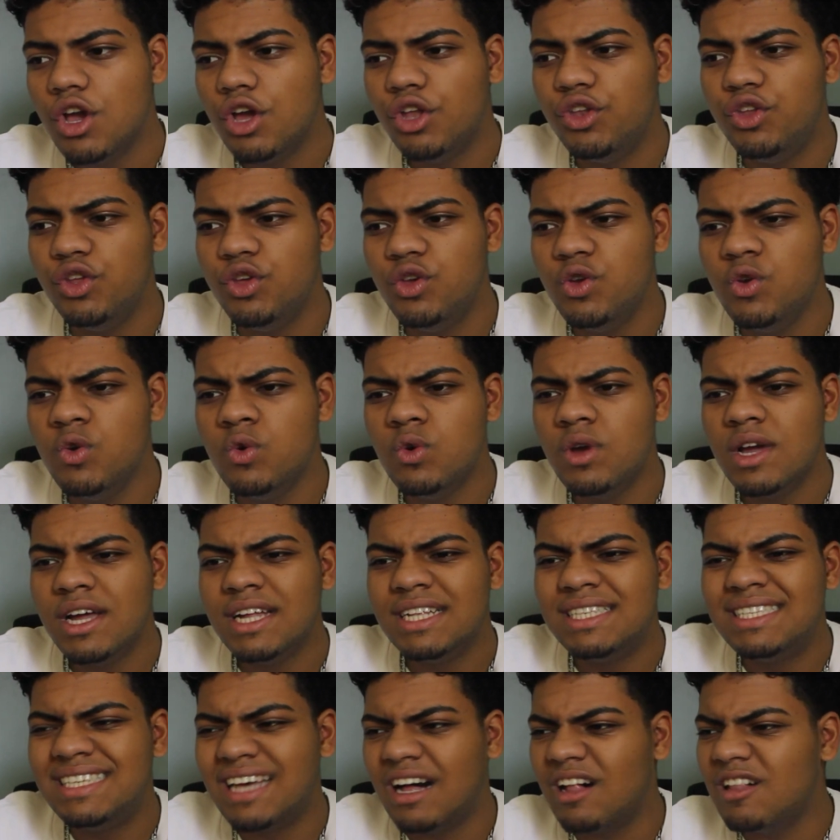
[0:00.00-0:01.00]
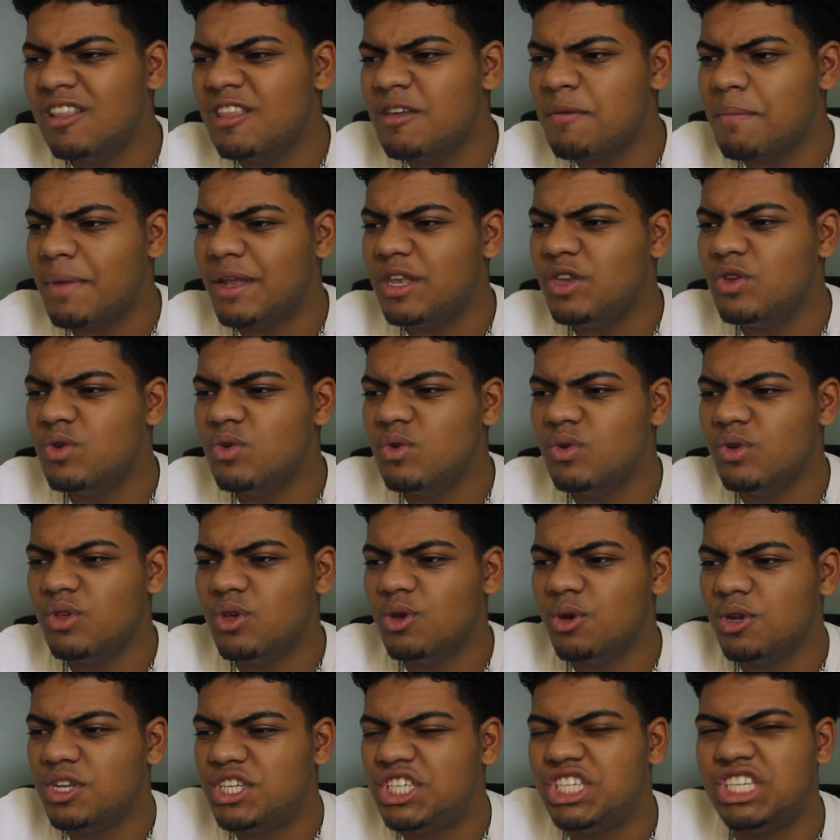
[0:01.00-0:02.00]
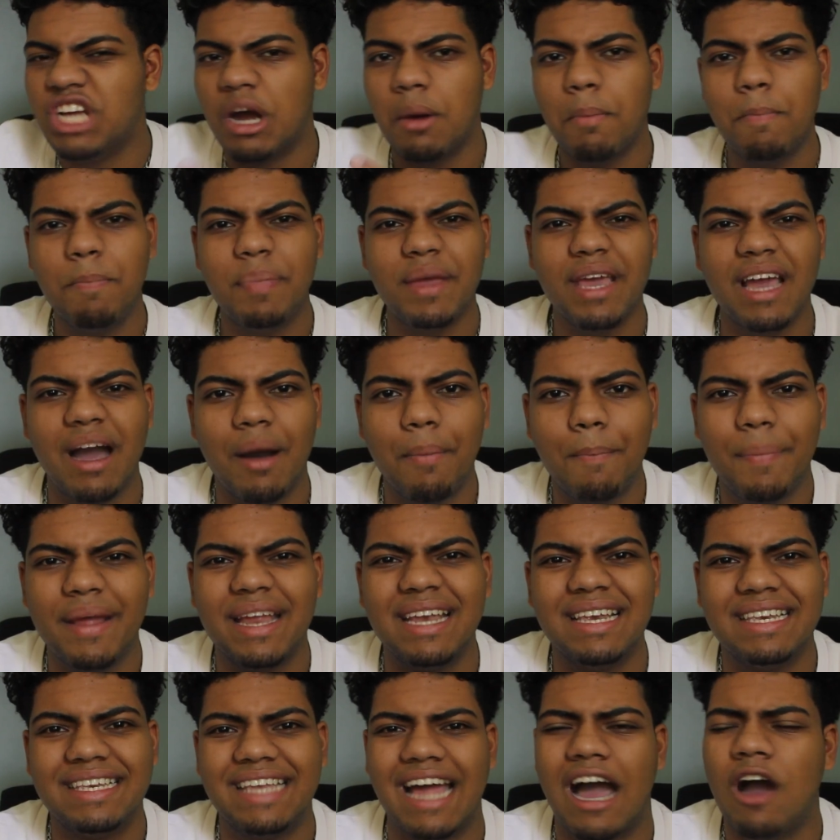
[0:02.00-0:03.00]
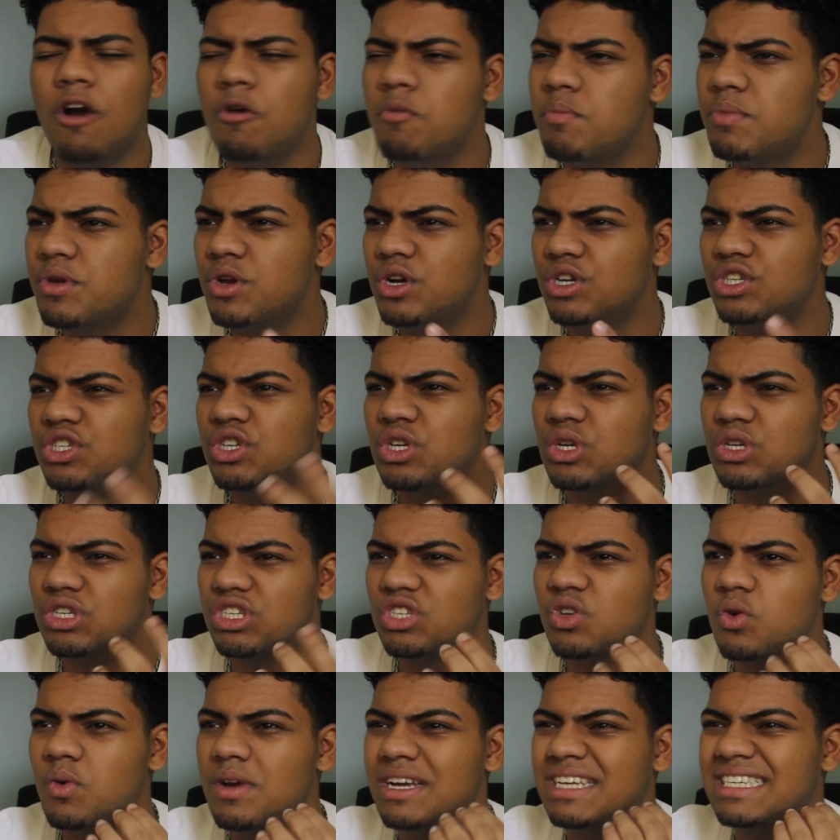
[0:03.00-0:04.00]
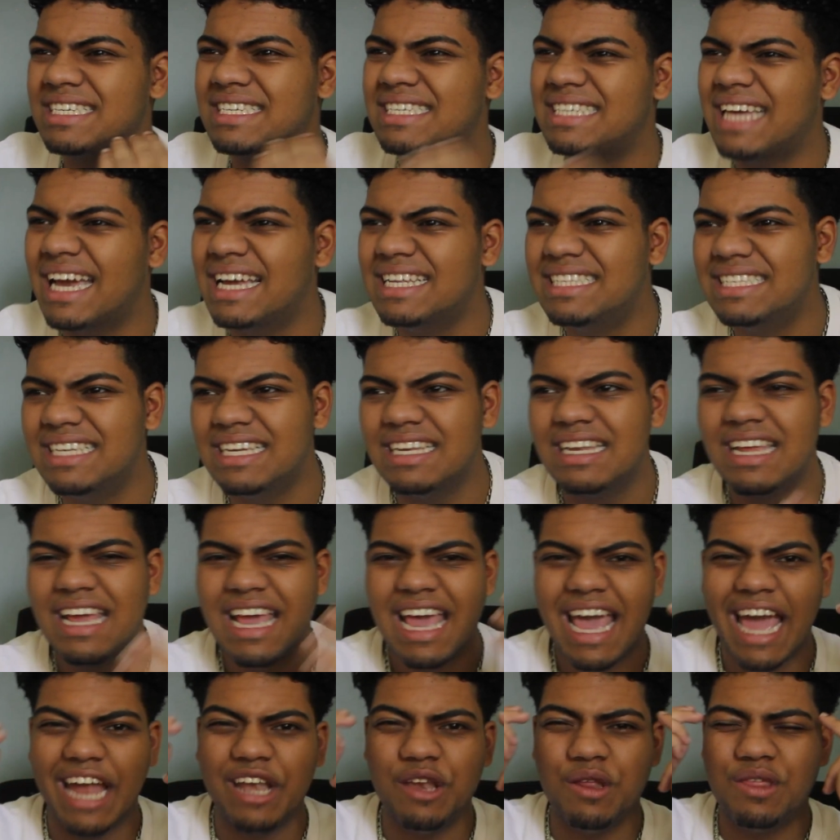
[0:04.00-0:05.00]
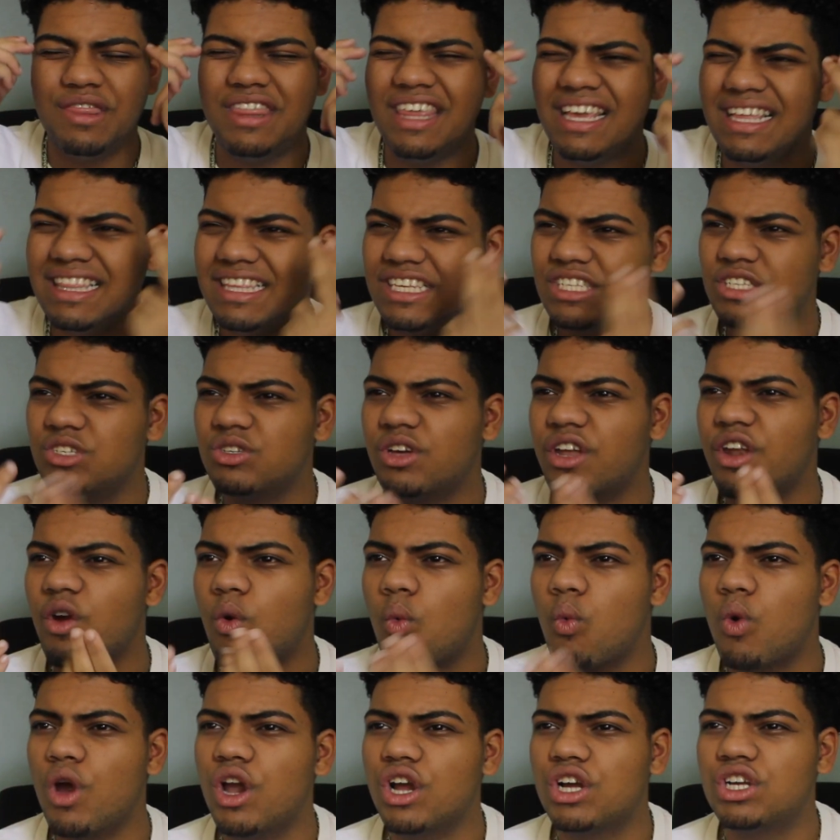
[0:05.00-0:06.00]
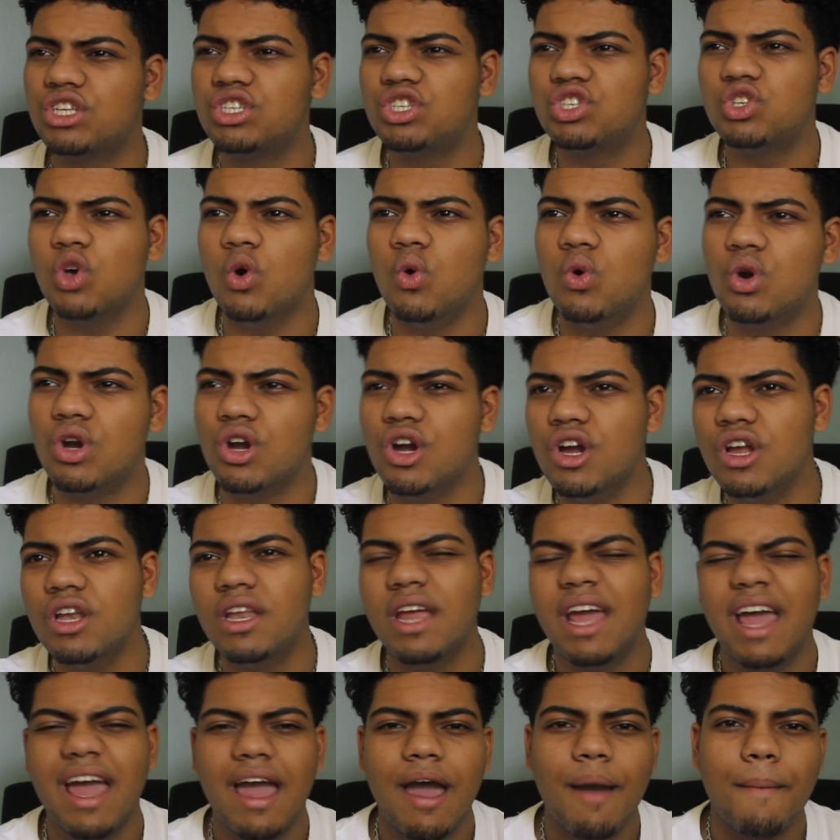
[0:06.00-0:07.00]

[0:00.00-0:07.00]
Do you tell them and you're jumping up and down because you're so excited and you think this is gonna work so good?